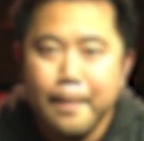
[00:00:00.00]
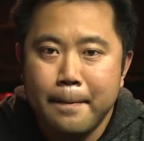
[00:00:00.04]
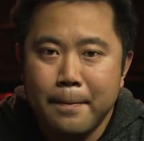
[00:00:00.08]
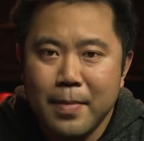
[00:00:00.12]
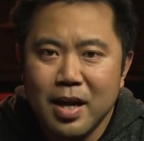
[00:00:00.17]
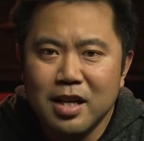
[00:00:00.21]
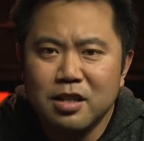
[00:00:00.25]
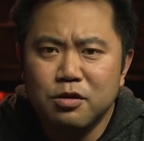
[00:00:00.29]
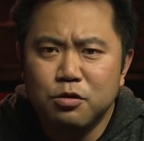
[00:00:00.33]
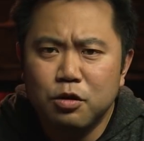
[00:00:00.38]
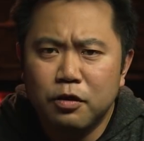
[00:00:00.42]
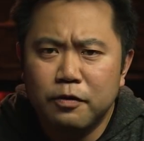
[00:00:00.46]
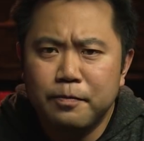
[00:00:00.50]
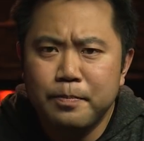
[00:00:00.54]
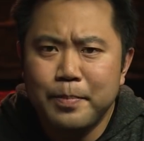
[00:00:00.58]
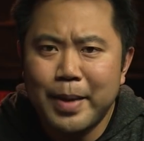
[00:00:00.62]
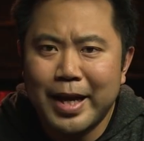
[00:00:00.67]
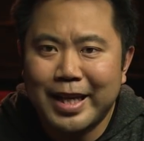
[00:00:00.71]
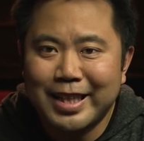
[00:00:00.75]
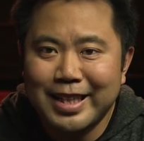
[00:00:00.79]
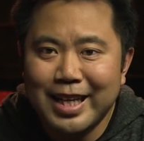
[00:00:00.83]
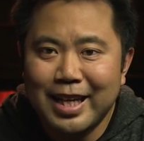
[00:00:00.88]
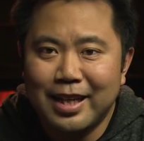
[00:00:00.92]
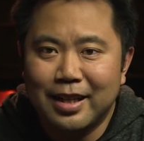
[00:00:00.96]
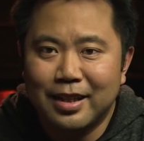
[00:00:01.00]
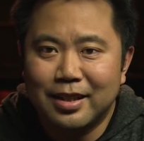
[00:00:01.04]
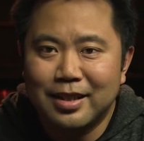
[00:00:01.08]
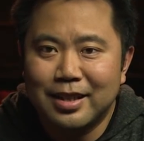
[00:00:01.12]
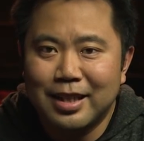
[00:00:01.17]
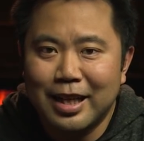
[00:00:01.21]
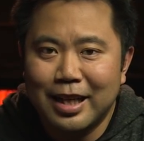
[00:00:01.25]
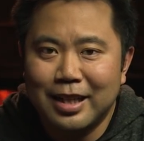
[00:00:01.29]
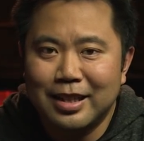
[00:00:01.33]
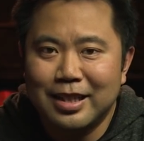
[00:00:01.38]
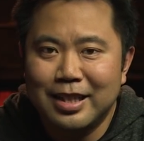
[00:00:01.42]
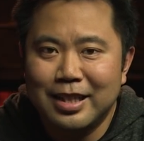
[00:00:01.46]
Mechs with Magnetic
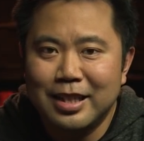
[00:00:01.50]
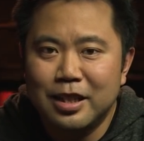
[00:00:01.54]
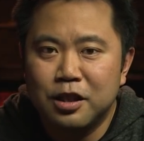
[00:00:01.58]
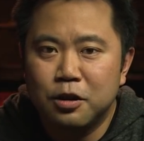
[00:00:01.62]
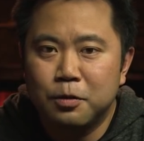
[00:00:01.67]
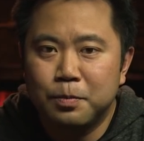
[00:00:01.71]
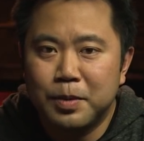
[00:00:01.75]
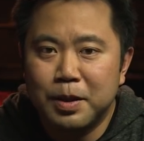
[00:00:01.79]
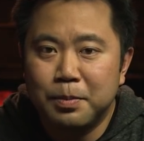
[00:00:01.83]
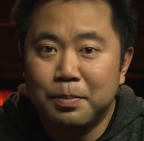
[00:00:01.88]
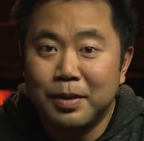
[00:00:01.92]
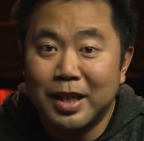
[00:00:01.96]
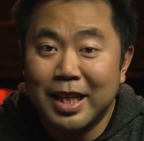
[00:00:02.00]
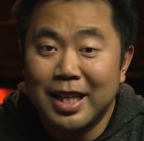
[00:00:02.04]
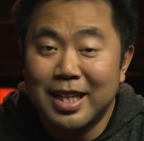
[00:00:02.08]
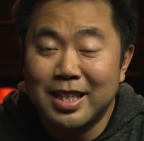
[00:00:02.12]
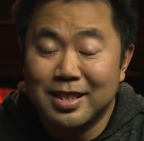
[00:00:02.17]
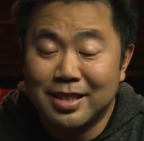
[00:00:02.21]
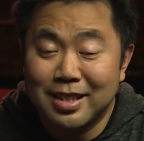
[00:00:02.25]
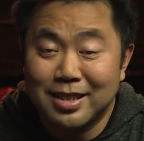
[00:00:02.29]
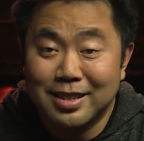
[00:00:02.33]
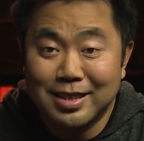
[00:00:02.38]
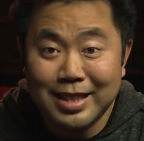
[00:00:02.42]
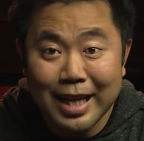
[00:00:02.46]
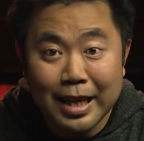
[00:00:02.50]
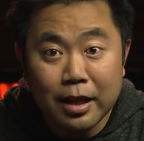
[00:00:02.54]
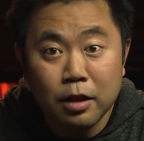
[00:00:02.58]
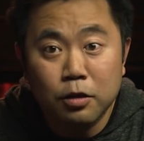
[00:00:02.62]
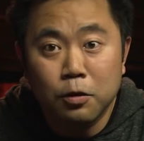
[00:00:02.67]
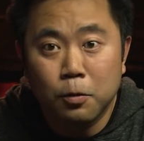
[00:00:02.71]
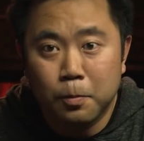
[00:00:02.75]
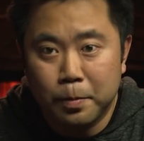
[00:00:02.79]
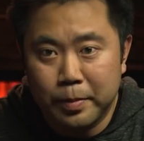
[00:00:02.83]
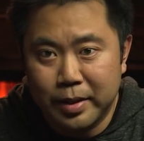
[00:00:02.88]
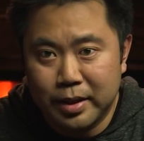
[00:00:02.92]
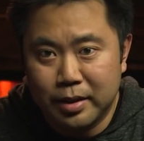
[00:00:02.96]
can either be played as a
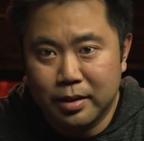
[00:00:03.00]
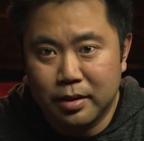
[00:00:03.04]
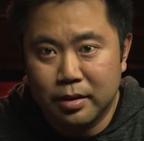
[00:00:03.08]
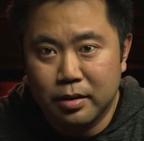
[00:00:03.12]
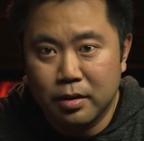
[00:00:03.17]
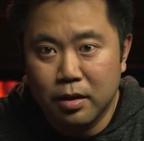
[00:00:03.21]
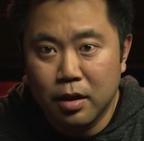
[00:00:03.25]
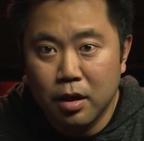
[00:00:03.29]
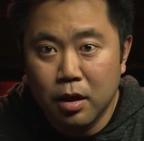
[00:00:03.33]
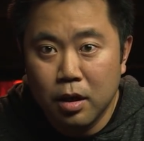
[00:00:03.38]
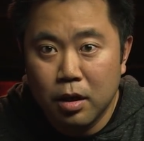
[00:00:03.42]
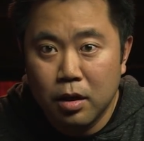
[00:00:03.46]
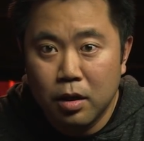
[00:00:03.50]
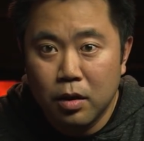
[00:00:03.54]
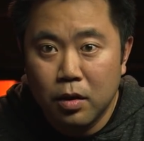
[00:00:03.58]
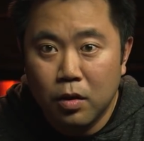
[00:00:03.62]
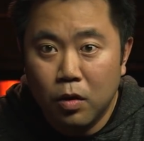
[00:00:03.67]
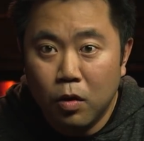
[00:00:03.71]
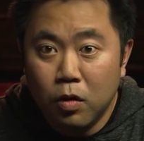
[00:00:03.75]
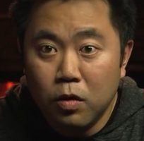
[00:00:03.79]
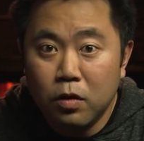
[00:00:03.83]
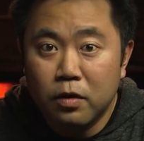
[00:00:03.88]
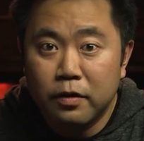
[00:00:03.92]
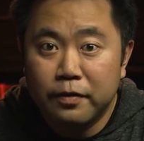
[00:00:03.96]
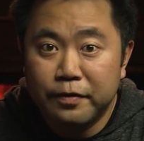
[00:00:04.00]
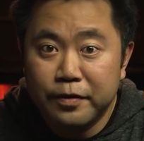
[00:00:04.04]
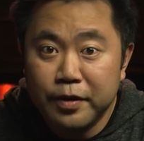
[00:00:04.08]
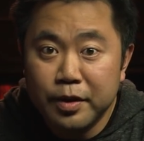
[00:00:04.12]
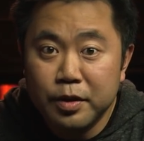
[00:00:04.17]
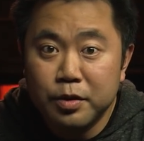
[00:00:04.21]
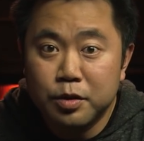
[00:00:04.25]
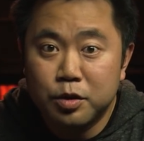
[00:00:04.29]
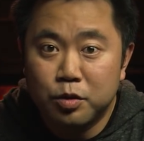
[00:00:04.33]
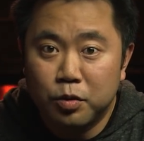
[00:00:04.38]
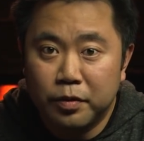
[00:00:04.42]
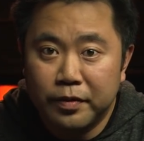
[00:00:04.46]
standalone minion or
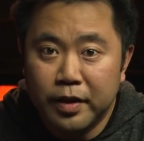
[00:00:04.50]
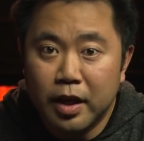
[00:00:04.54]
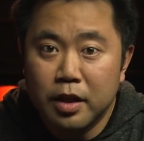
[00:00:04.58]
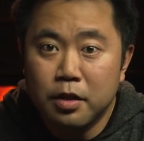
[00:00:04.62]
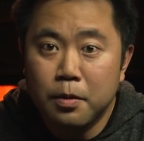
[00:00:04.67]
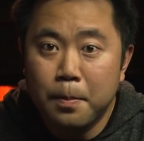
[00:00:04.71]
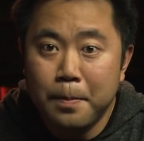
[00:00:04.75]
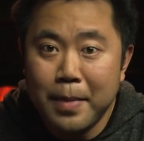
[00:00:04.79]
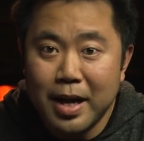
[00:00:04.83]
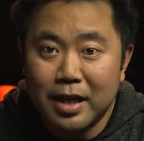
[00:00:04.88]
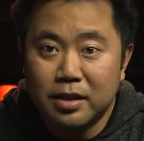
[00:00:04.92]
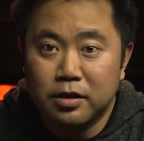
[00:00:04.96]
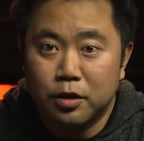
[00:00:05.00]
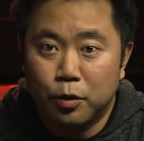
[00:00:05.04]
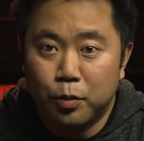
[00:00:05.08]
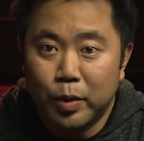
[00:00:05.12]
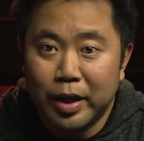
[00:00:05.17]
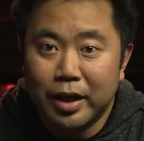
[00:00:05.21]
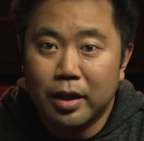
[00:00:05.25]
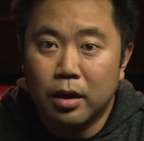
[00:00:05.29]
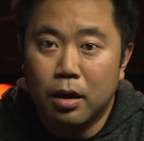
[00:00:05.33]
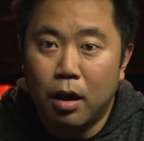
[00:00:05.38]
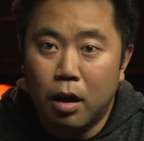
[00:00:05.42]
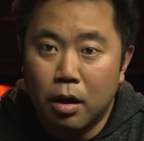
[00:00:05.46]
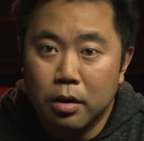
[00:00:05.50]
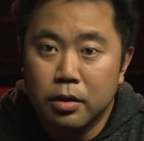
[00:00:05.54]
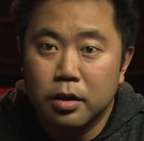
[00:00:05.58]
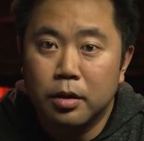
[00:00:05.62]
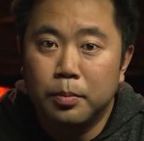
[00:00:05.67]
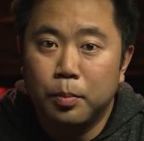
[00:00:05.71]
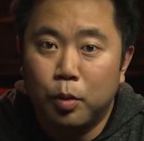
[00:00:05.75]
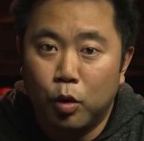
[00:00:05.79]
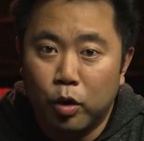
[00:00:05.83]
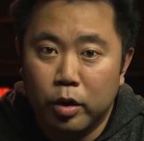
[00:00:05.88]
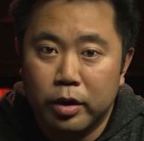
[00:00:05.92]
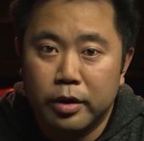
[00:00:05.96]
fused with other mechs already on
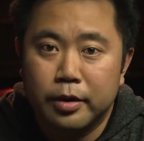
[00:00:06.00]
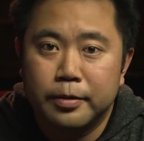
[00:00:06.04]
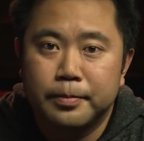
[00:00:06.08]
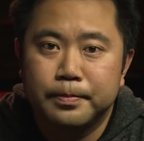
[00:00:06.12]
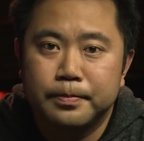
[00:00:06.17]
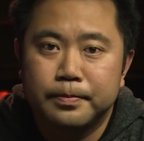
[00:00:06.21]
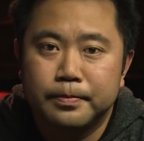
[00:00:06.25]
the board.